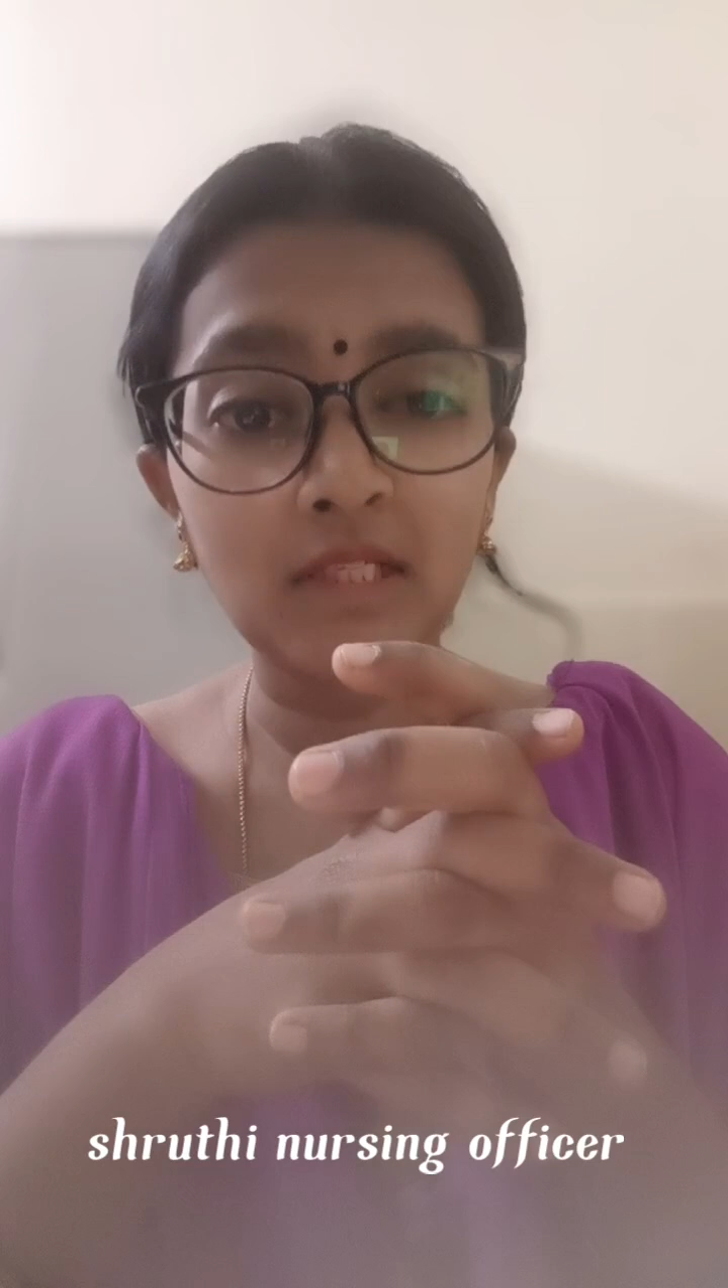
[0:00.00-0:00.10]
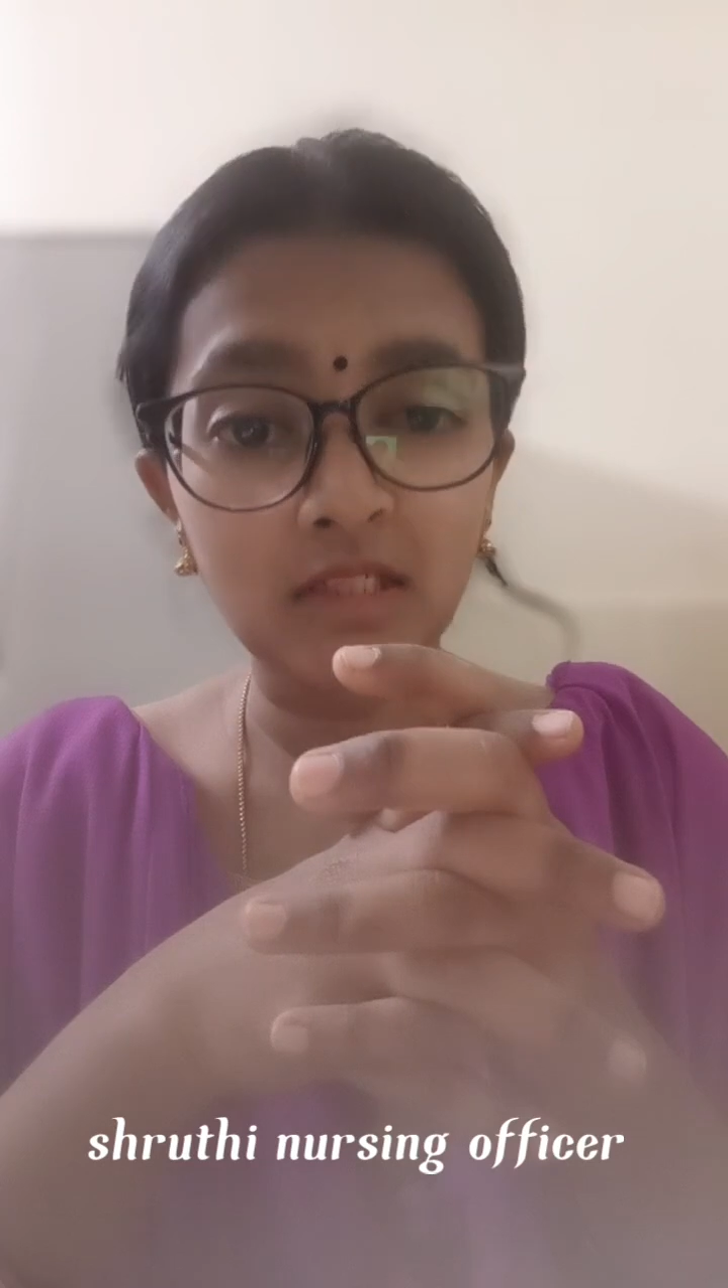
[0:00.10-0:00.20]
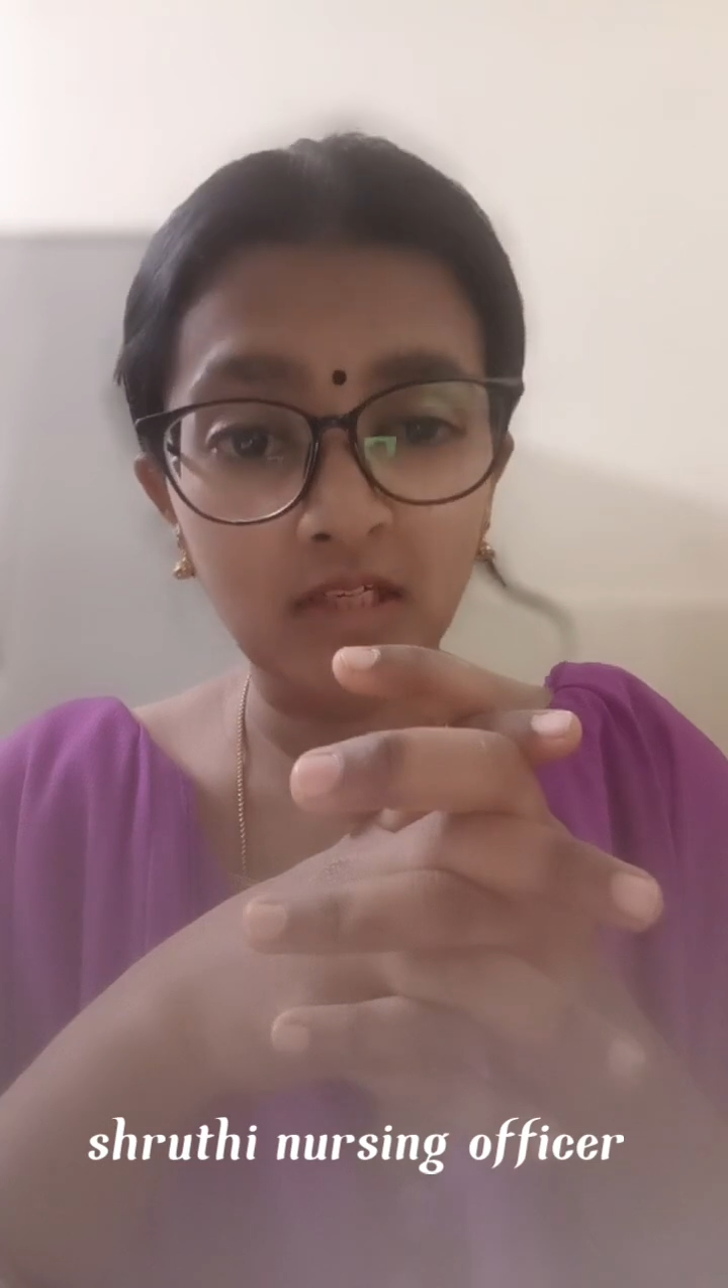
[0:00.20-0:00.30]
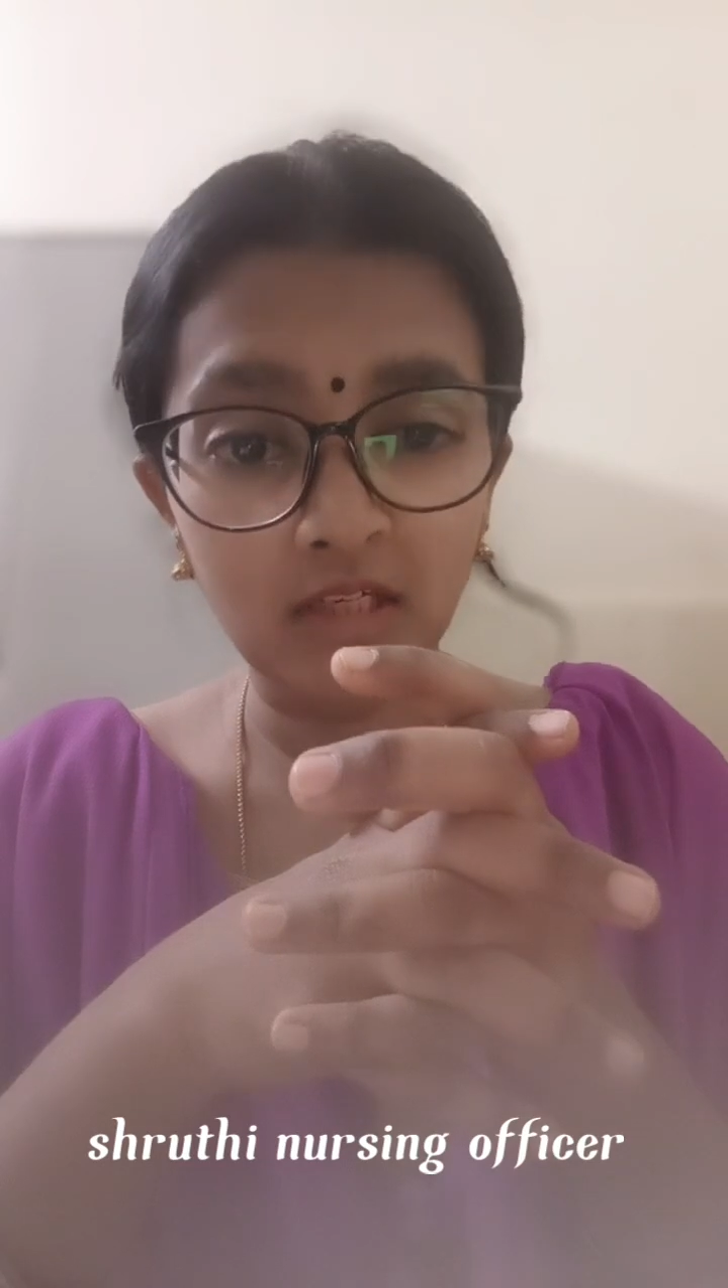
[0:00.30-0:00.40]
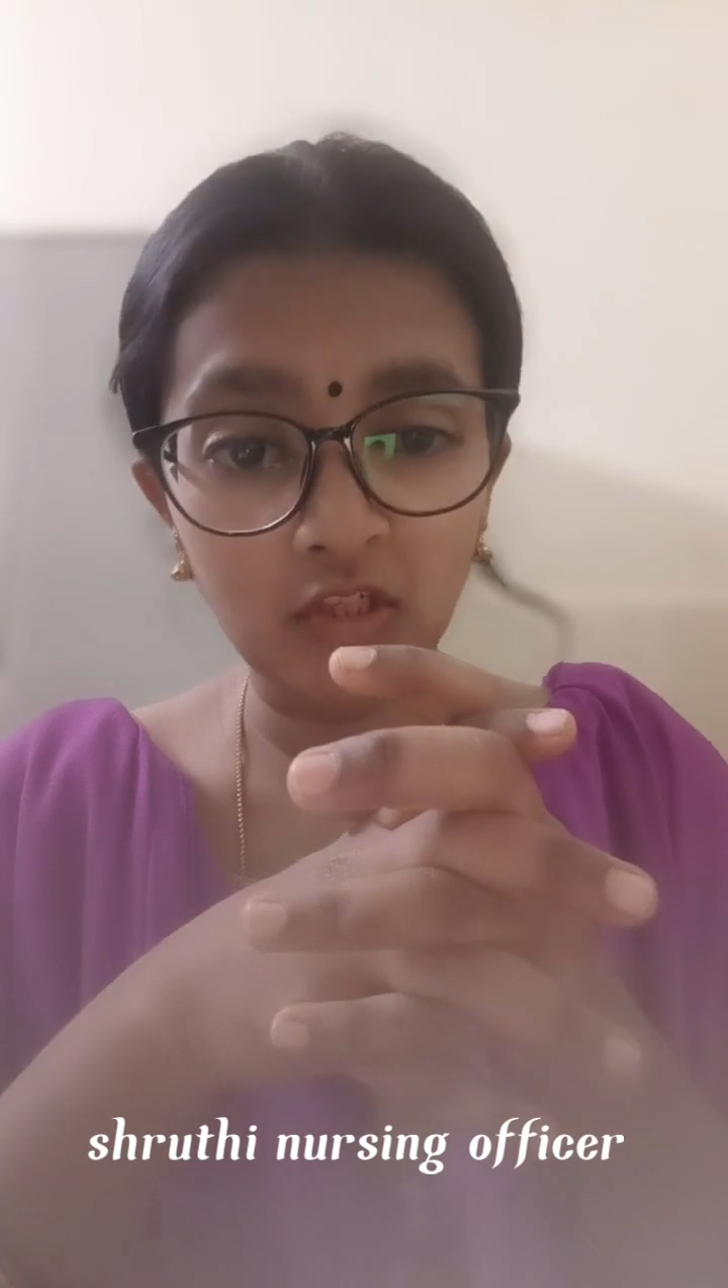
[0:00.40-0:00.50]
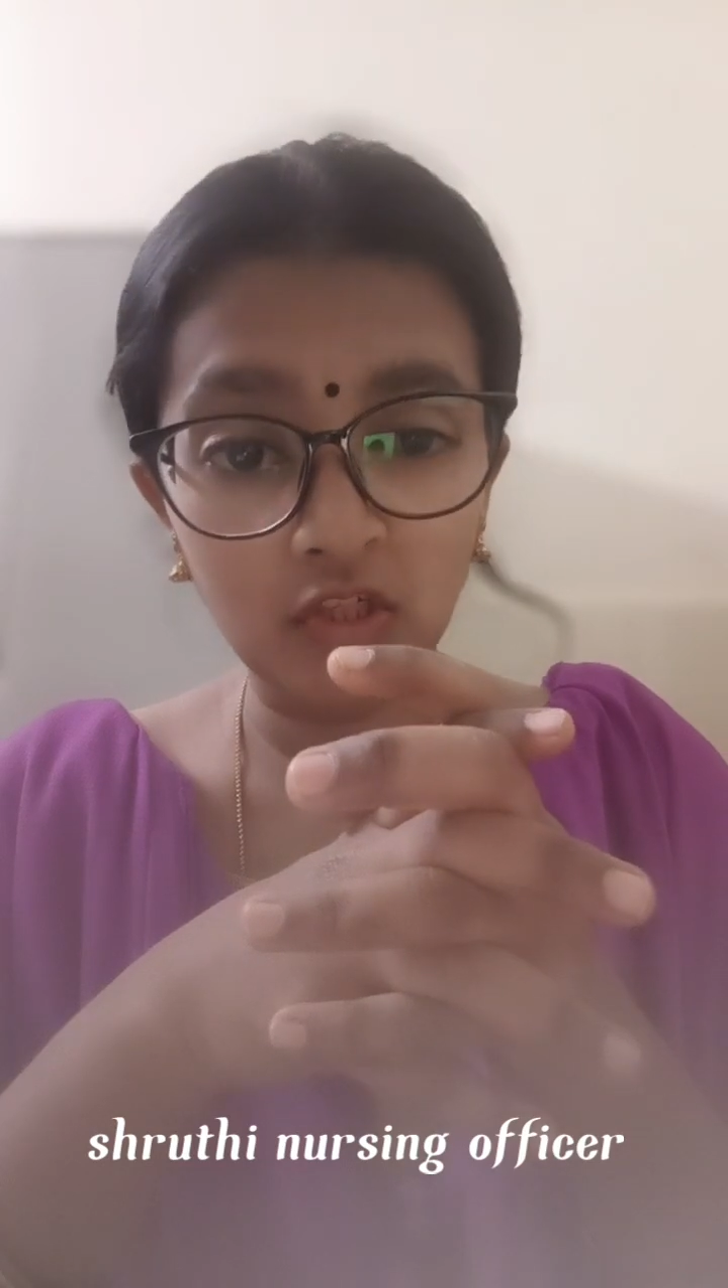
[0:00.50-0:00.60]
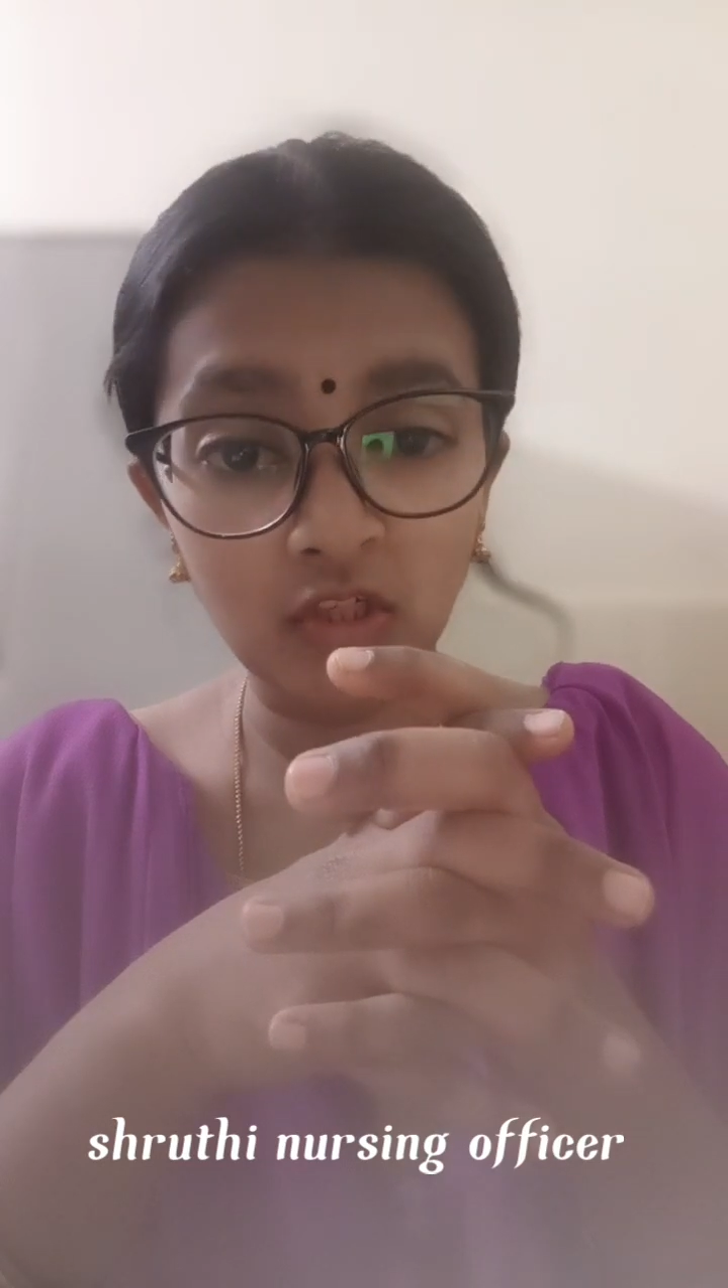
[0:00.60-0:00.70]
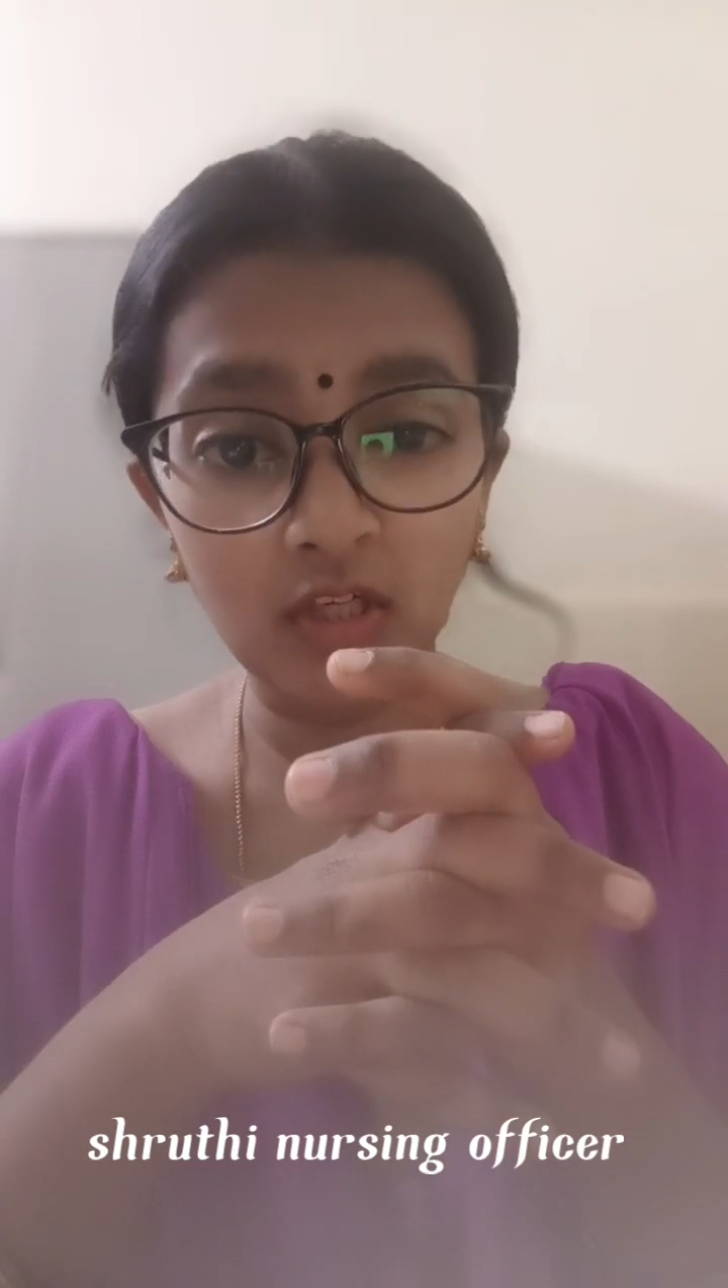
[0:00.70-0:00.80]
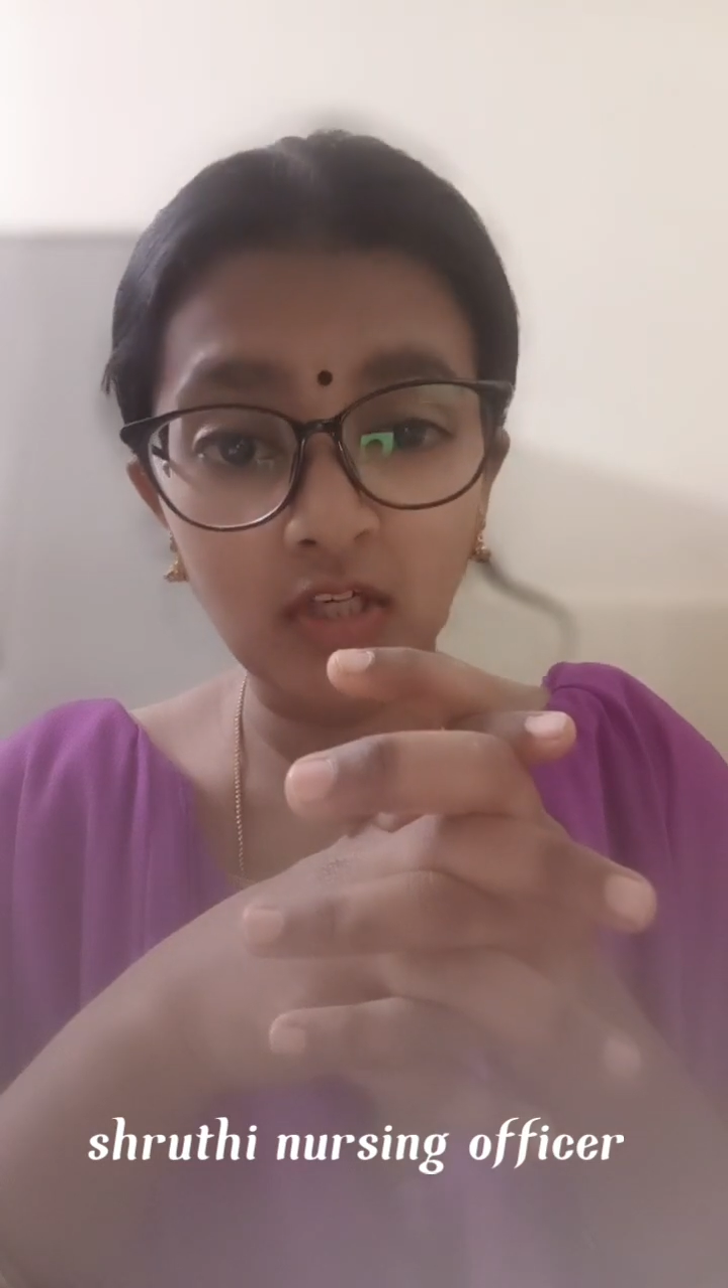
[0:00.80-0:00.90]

structure,